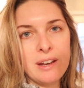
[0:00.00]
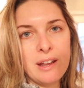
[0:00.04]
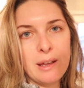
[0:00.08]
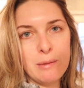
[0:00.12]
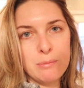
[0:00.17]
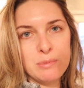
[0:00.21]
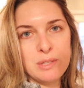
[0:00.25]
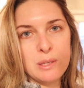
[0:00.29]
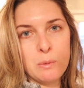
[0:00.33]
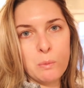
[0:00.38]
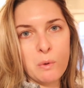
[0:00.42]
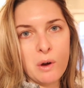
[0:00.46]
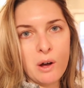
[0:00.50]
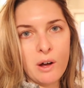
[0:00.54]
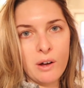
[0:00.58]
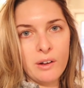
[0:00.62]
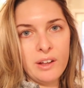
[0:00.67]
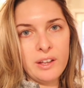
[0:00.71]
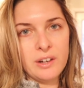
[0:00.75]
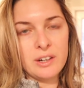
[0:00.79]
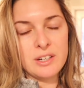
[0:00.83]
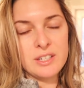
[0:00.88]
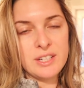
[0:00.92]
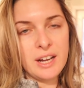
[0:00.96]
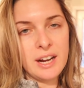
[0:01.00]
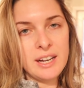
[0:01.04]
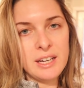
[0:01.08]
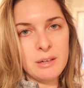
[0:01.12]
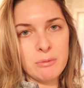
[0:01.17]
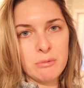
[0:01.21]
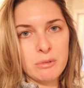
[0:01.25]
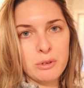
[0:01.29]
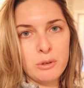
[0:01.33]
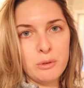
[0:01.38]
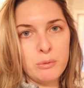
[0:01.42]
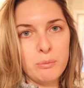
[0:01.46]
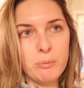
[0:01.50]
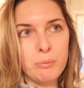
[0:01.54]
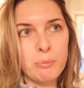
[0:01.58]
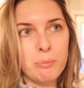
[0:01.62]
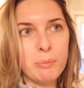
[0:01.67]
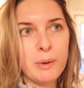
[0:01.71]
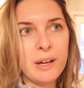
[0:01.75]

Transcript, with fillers: an empty wall in our dining room,